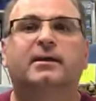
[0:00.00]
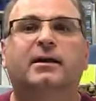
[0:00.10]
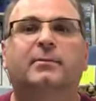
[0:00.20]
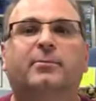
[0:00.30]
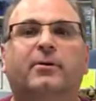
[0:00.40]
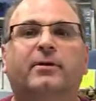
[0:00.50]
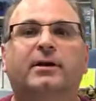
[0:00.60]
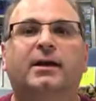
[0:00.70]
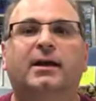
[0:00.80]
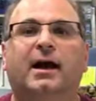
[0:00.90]
broken
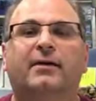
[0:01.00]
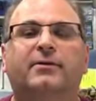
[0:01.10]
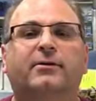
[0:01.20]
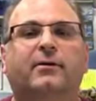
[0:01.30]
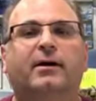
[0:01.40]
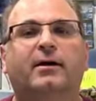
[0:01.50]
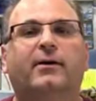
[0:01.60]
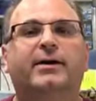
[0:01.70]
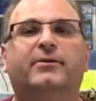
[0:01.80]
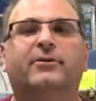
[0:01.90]
key out of the door. Oh, I
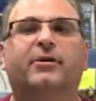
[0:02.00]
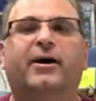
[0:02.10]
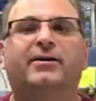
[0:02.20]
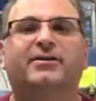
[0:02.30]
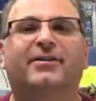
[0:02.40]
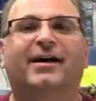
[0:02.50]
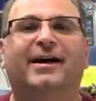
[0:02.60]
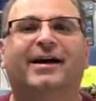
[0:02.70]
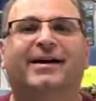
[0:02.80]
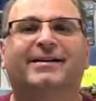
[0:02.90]
don't know how to do
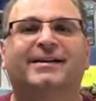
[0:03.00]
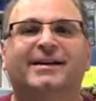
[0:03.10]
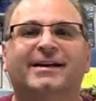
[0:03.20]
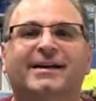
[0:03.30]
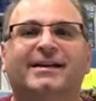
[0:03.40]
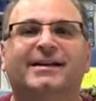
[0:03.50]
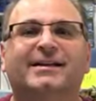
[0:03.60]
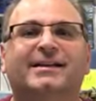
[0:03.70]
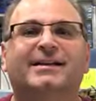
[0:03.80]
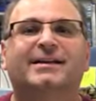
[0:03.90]
that.
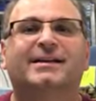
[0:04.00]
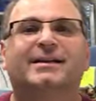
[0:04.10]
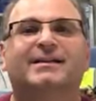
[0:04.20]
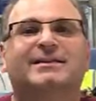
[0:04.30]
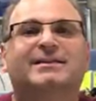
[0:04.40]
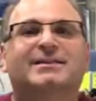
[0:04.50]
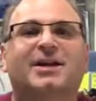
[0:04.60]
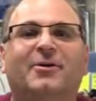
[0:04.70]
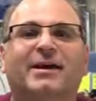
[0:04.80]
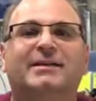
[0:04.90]
It's
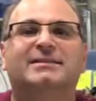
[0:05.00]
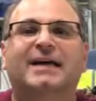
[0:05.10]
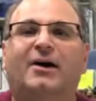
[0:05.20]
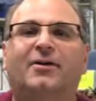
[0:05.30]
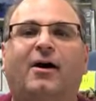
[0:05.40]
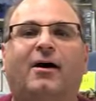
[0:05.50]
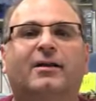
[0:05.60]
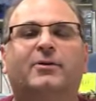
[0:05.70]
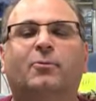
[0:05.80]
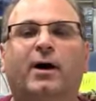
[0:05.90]
snowing in South
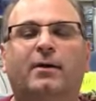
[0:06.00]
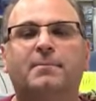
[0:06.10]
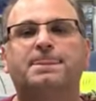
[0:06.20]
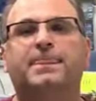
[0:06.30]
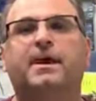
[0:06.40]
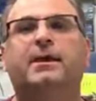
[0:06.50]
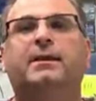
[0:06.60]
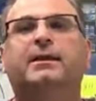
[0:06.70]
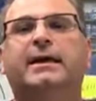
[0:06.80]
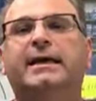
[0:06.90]
Holland. Well,
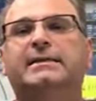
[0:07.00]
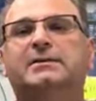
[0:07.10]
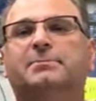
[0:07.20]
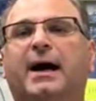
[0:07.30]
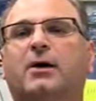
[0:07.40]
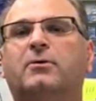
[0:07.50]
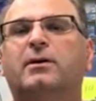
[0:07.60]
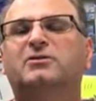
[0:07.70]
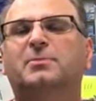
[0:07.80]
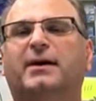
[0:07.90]
it
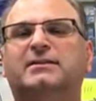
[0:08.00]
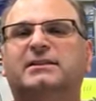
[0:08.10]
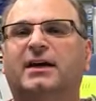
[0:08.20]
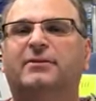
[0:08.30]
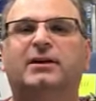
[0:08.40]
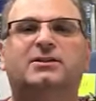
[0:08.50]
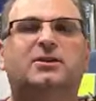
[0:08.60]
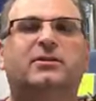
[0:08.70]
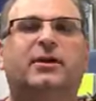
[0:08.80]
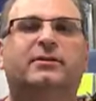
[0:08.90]
was about
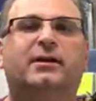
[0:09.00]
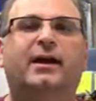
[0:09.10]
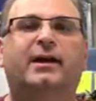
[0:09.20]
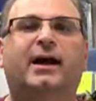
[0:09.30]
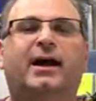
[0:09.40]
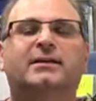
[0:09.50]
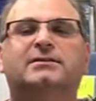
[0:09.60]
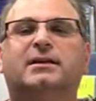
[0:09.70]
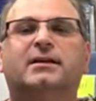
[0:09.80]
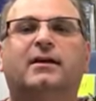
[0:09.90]
72 here today, guys,
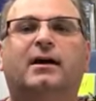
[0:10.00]
in